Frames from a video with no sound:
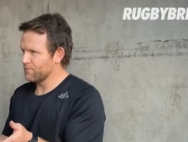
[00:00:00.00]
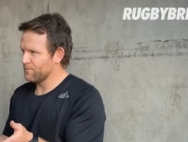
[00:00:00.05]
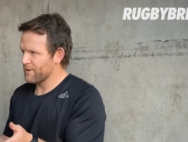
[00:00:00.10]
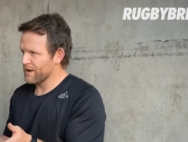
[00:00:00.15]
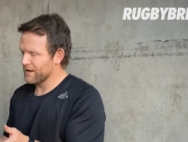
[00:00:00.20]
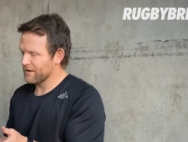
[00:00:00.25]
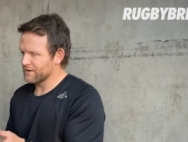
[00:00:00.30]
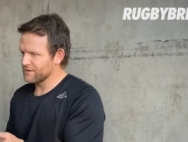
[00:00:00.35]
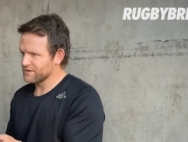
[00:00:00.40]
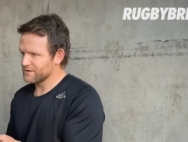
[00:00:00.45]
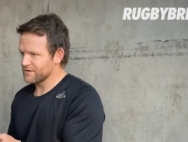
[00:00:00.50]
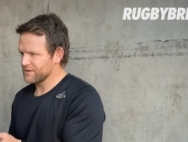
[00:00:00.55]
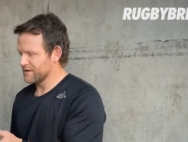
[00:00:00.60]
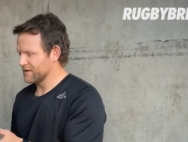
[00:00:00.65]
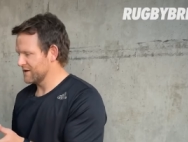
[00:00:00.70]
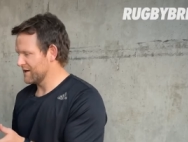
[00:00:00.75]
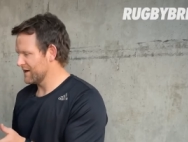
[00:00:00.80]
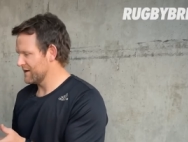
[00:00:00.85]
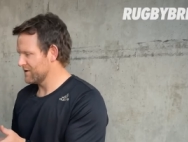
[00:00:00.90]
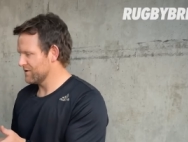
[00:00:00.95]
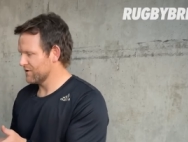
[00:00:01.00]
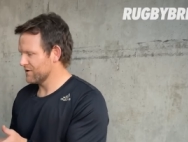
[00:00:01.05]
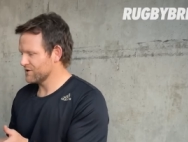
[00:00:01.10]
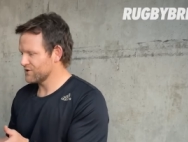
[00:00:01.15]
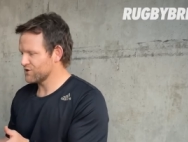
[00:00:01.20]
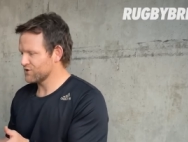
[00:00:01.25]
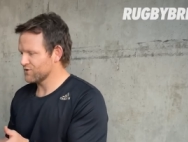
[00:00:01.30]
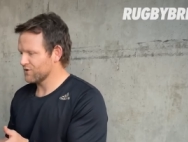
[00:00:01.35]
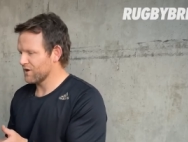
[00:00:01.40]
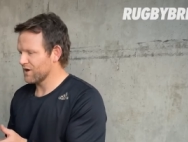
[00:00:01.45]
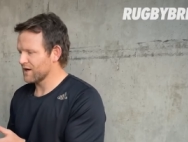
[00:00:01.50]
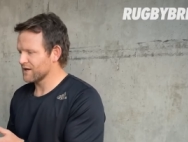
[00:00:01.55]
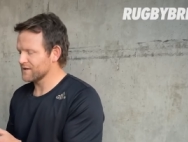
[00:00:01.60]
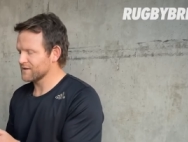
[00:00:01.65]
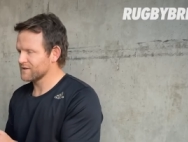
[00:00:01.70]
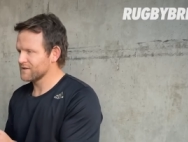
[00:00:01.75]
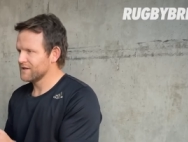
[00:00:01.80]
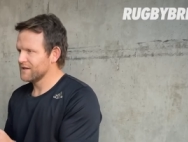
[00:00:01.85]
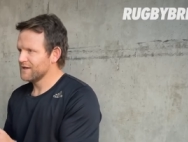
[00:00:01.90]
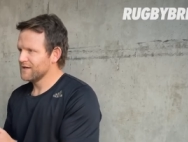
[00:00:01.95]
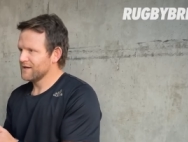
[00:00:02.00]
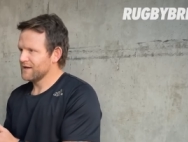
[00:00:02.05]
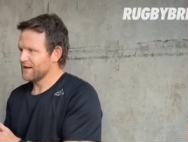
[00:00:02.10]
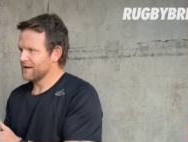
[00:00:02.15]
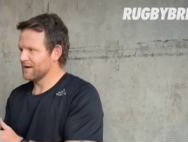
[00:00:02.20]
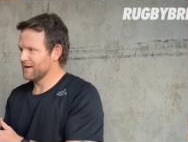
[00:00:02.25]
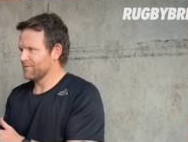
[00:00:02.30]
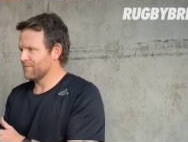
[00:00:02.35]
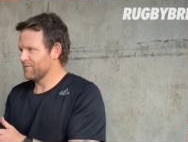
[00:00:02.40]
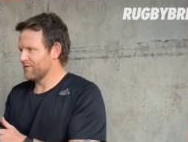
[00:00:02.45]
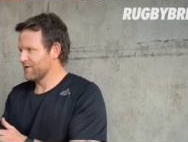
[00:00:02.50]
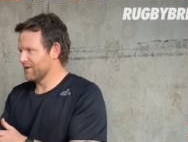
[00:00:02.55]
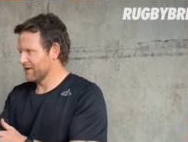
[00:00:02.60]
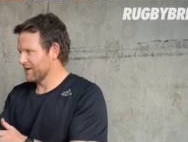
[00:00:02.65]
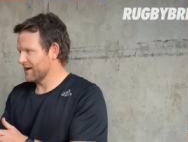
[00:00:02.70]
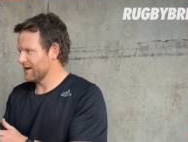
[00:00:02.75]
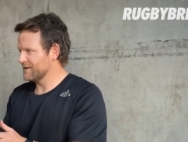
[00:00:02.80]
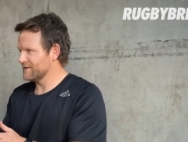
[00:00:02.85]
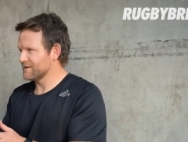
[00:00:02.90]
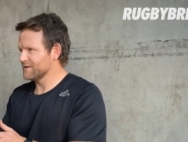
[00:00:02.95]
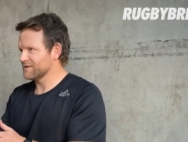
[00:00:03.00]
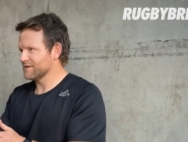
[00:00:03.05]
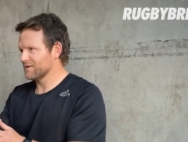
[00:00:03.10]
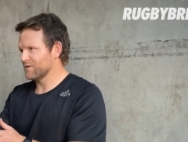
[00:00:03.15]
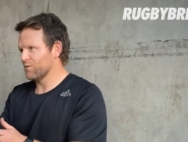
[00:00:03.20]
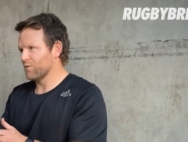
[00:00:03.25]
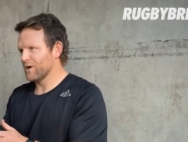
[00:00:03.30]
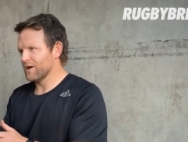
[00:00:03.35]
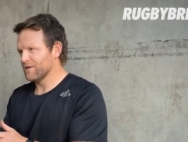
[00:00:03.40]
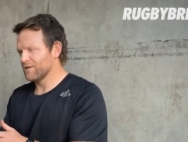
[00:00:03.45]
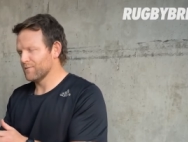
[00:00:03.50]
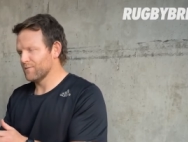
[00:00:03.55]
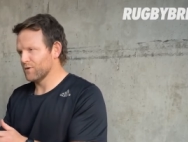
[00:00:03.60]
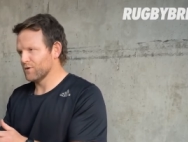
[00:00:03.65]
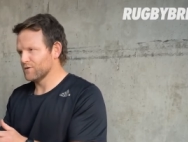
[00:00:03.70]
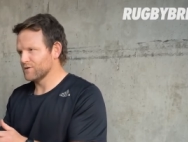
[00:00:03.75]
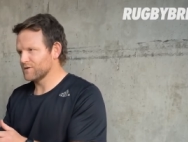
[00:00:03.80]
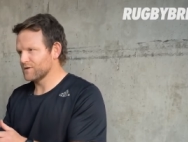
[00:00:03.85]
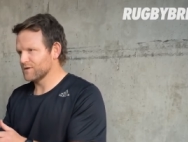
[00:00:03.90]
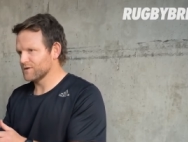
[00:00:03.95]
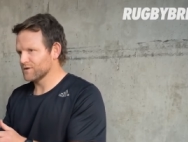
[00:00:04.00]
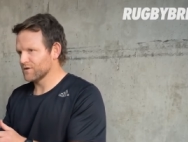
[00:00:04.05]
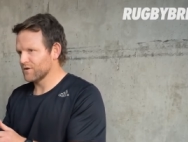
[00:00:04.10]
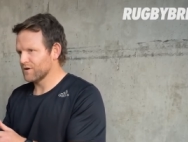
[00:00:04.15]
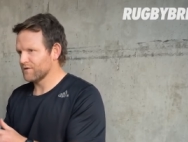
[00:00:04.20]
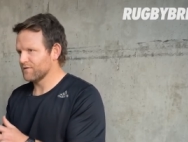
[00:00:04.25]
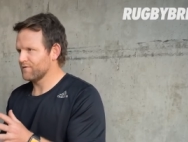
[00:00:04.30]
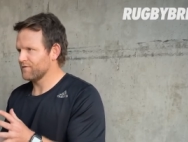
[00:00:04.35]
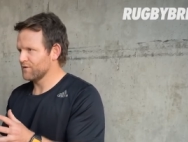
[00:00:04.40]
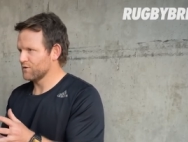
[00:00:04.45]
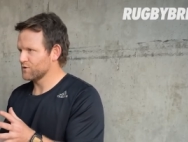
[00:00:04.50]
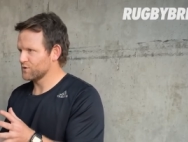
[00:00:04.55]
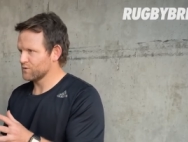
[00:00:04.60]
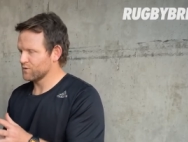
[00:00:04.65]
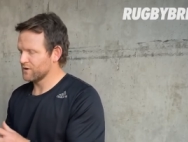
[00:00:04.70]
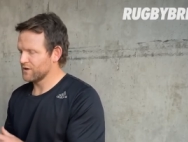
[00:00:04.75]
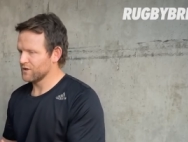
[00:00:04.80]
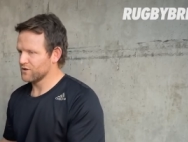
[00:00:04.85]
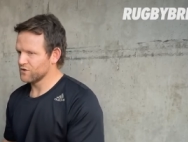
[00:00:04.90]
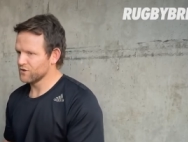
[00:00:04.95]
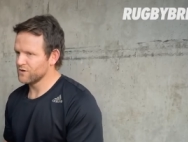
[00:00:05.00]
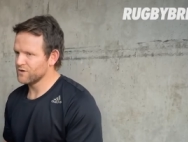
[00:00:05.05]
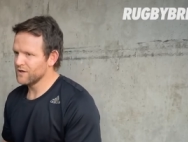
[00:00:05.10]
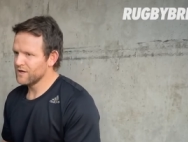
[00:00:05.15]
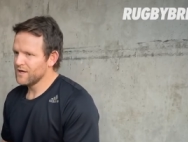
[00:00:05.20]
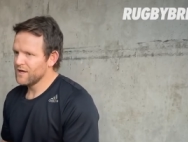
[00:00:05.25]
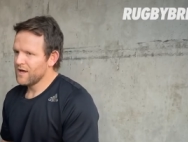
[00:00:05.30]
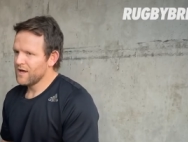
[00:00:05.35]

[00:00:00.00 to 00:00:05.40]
balanced and you get nice strikes. Um, the laces and the way the boots design feels really good.